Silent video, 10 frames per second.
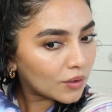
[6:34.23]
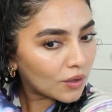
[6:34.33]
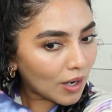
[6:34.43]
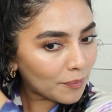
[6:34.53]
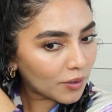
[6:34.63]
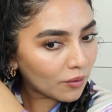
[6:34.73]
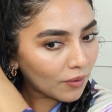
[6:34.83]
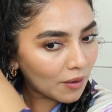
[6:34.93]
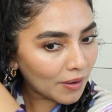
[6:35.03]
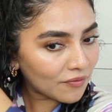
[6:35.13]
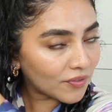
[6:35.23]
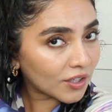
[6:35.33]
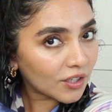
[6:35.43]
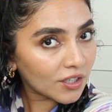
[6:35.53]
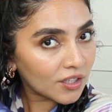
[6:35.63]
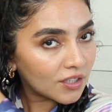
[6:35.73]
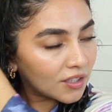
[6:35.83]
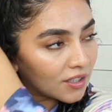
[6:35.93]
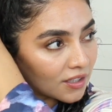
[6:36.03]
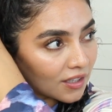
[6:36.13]
wrap it around my finger
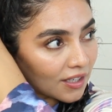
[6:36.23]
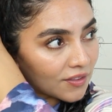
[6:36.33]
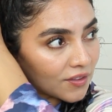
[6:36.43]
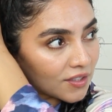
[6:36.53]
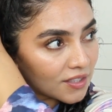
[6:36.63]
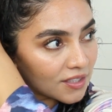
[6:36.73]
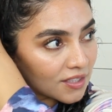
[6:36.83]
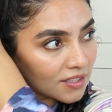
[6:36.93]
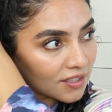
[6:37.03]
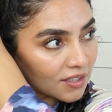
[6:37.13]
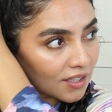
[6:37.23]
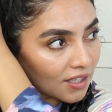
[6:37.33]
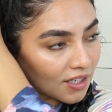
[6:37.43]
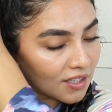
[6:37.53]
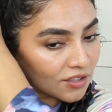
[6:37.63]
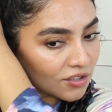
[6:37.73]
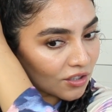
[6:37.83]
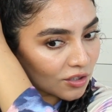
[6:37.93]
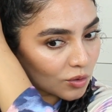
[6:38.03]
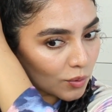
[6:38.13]
like this and
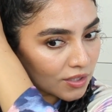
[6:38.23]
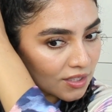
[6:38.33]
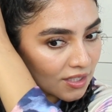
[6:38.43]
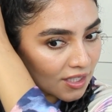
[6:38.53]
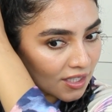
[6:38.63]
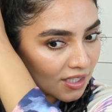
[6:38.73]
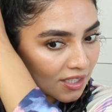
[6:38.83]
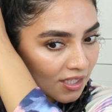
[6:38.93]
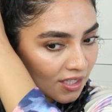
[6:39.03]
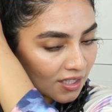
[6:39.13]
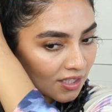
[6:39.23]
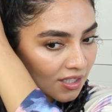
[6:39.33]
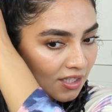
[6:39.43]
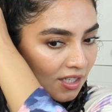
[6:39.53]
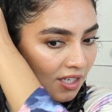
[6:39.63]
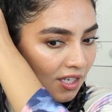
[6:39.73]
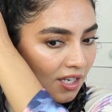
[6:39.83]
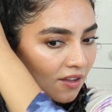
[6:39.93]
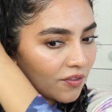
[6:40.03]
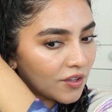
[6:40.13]
start twisting it.
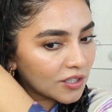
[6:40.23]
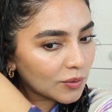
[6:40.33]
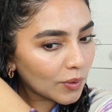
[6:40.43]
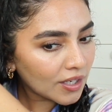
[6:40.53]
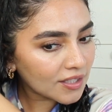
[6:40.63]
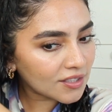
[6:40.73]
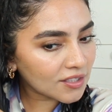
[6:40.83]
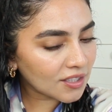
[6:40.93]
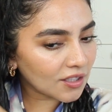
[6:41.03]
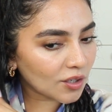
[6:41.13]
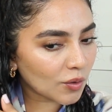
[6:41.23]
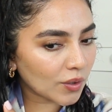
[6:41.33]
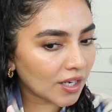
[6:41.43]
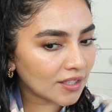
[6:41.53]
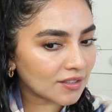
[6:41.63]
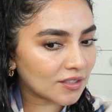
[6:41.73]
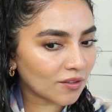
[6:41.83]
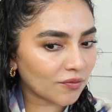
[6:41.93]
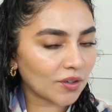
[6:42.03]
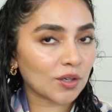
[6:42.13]
This way it's just gonna create
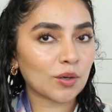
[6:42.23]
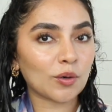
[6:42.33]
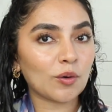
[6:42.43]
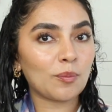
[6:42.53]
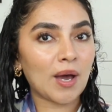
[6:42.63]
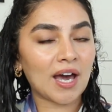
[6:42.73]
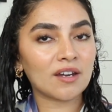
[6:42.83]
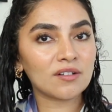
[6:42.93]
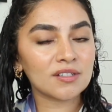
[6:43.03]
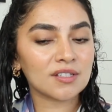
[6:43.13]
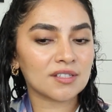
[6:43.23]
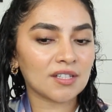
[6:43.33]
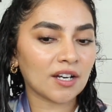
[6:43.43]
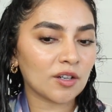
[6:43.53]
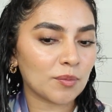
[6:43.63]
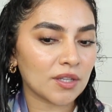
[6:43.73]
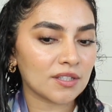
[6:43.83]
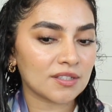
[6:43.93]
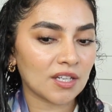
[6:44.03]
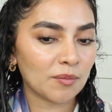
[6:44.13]
different curl patterns. It's not gonna be the
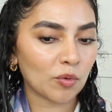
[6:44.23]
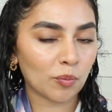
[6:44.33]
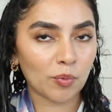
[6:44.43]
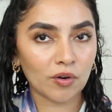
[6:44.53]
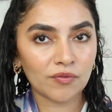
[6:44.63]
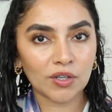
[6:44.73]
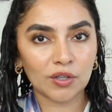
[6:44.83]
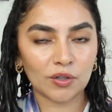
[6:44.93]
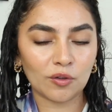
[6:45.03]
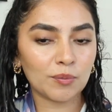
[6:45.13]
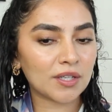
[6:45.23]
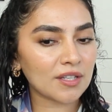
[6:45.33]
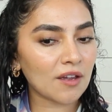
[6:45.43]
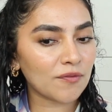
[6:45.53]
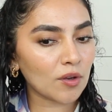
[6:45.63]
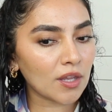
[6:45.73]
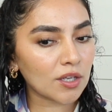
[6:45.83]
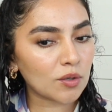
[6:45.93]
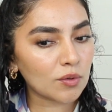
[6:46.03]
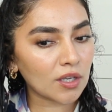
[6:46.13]
same or perfect curl, because I feel
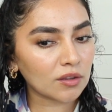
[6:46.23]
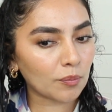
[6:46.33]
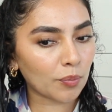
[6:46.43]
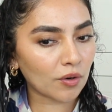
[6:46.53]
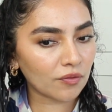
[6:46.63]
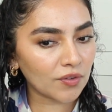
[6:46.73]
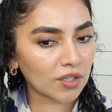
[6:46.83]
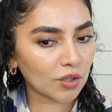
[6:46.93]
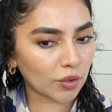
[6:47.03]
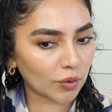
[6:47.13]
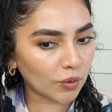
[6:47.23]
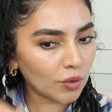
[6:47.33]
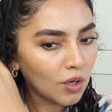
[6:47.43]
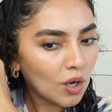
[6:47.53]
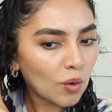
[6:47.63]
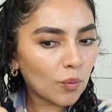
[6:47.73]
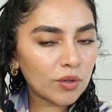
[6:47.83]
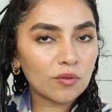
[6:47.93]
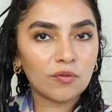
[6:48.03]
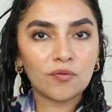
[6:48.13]
like you get the perfect curl when
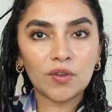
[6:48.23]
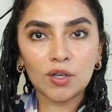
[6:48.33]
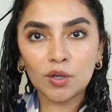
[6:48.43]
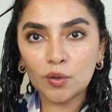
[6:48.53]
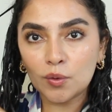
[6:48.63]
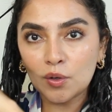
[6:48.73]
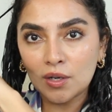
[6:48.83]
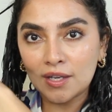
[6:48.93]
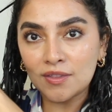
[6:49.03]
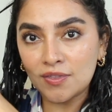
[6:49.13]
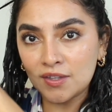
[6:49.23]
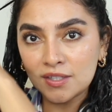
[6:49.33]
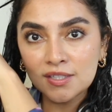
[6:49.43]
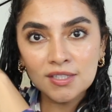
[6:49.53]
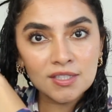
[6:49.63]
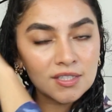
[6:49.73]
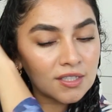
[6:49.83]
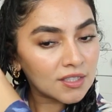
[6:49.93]
you finger roll like this,